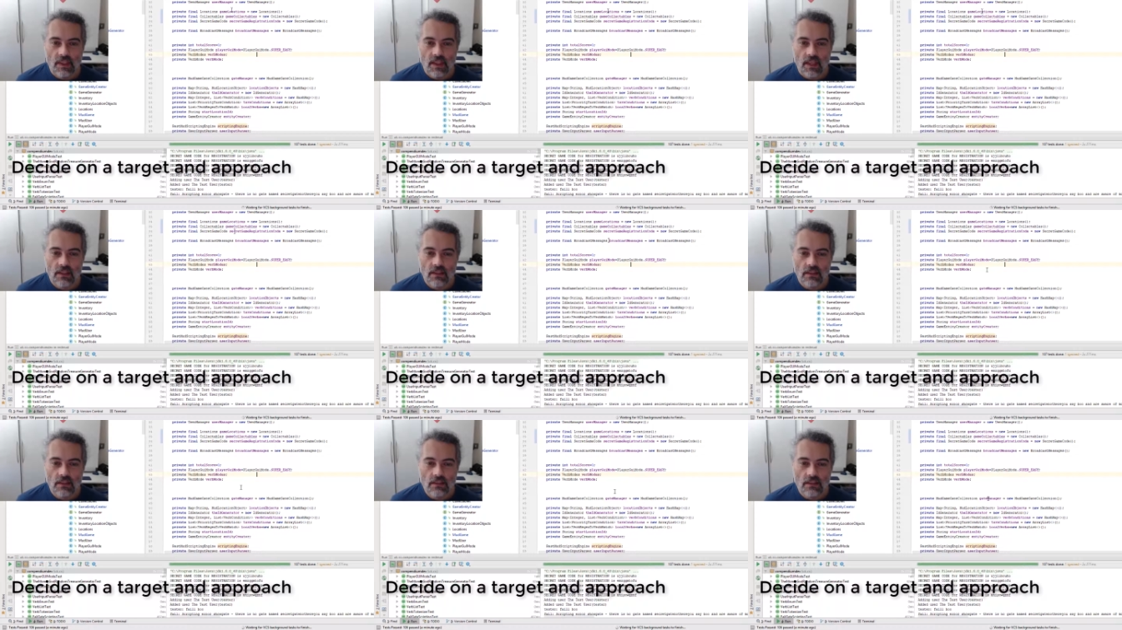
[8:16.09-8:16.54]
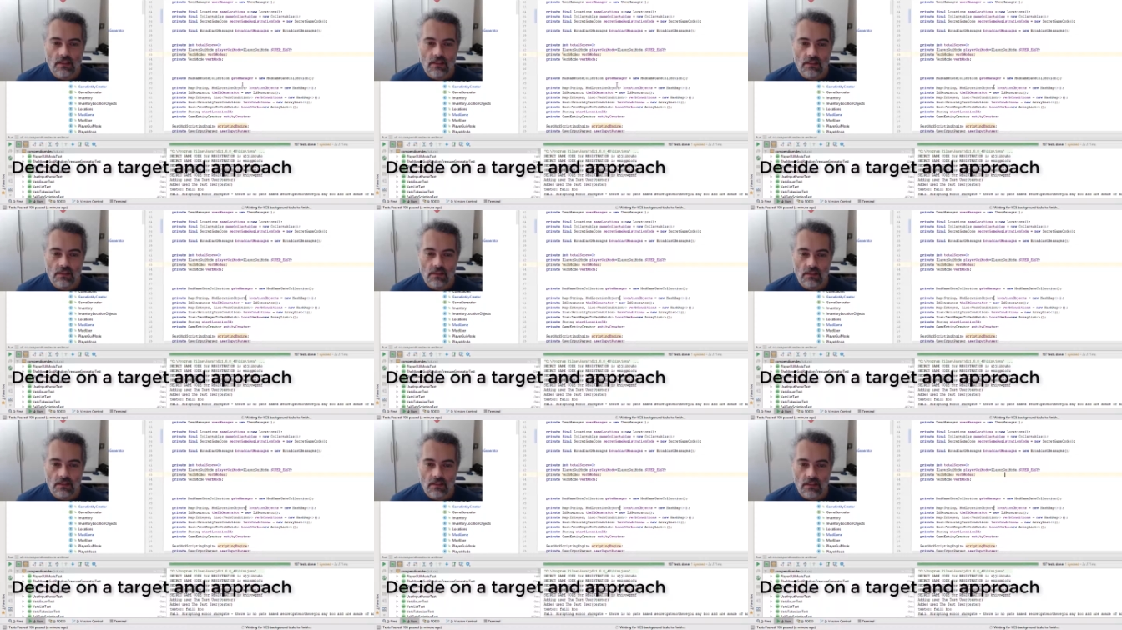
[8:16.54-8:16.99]
Anything
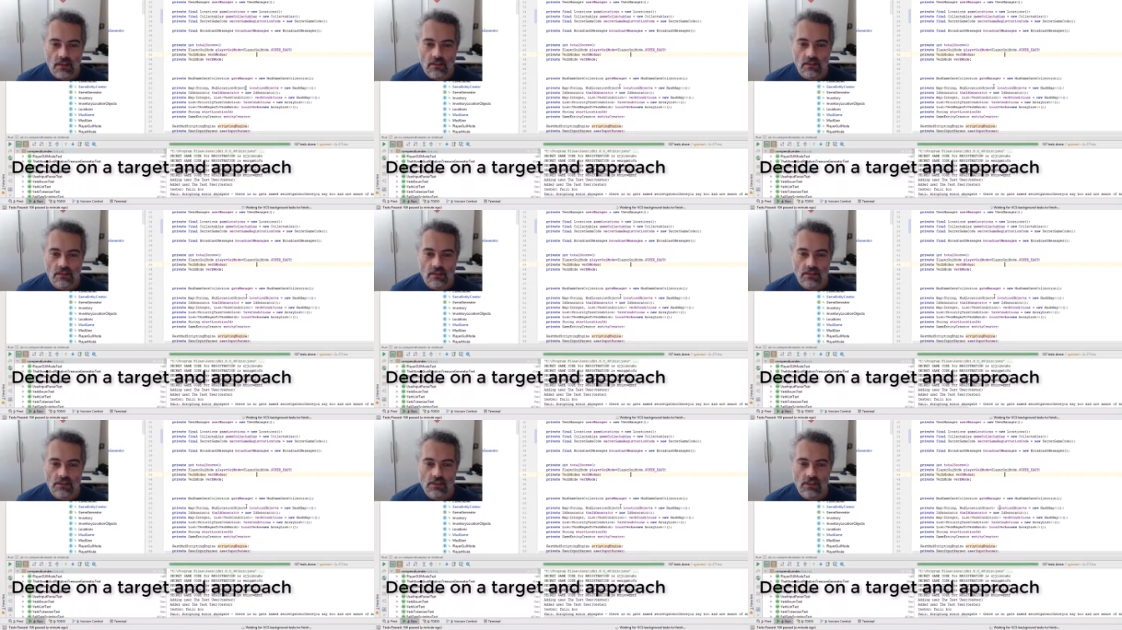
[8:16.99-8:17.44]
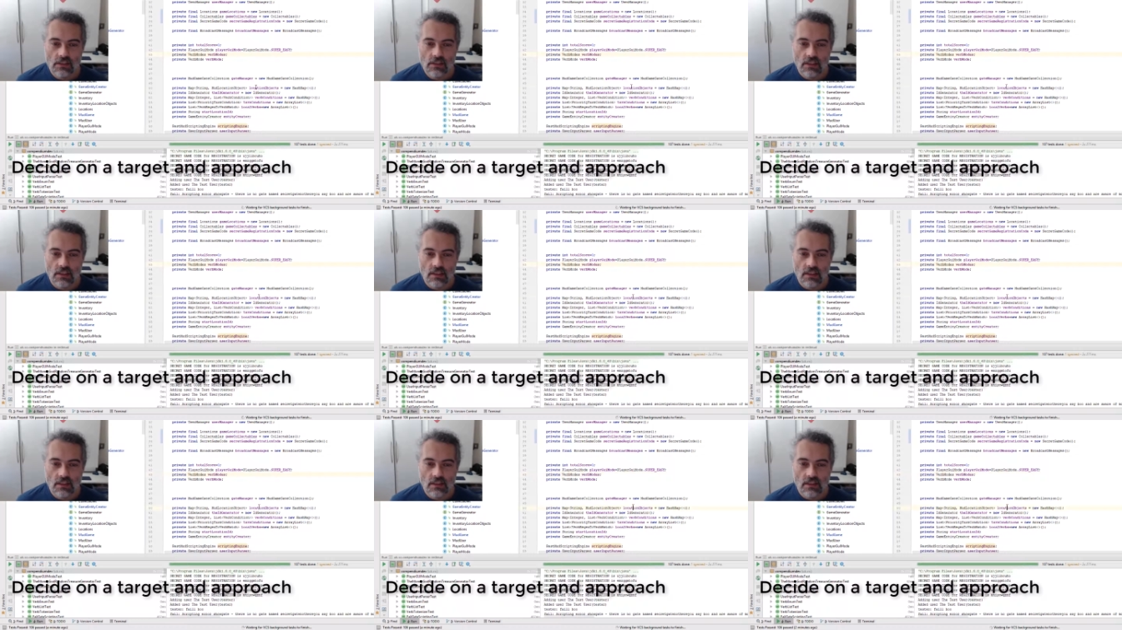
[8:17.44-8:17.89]
that's currently just
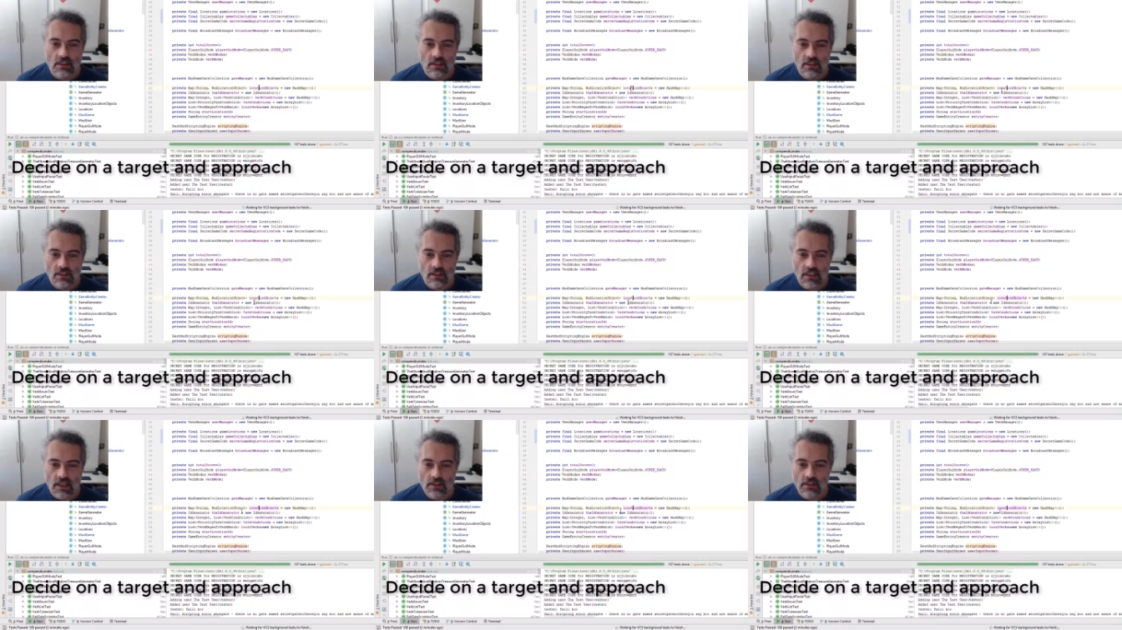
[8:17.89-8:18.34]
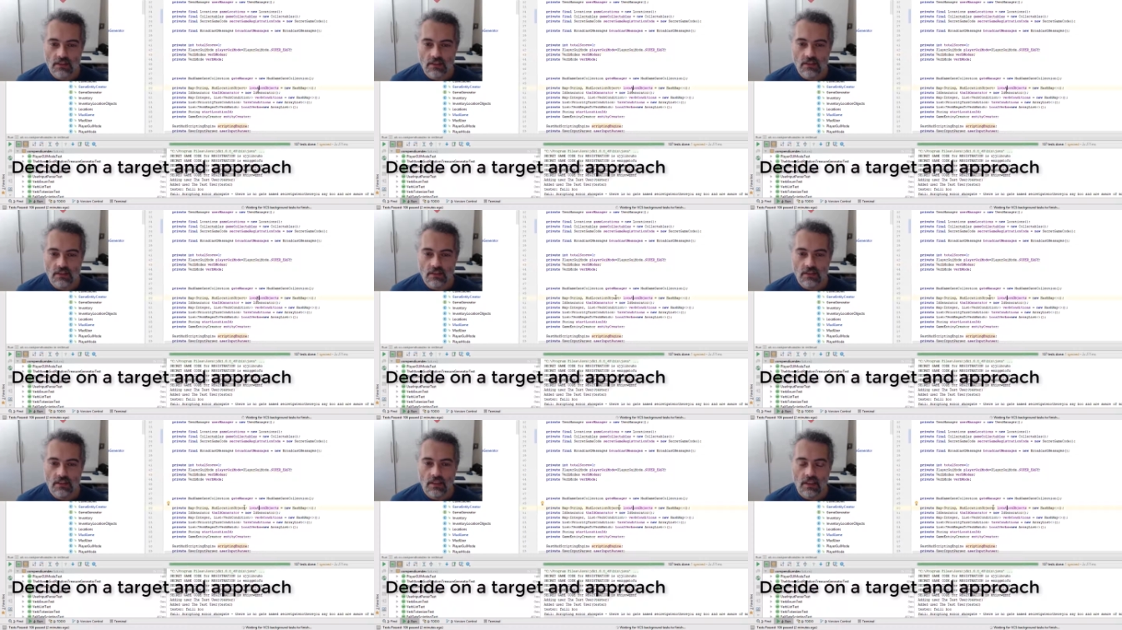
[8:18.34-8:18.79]
a
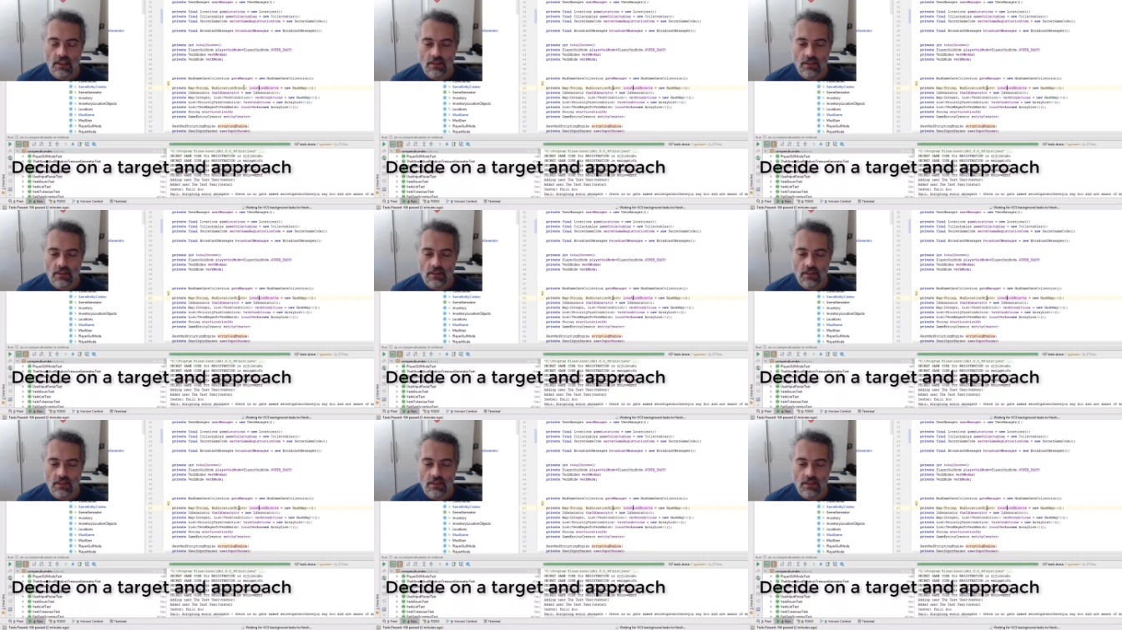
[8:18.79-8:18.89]
collection,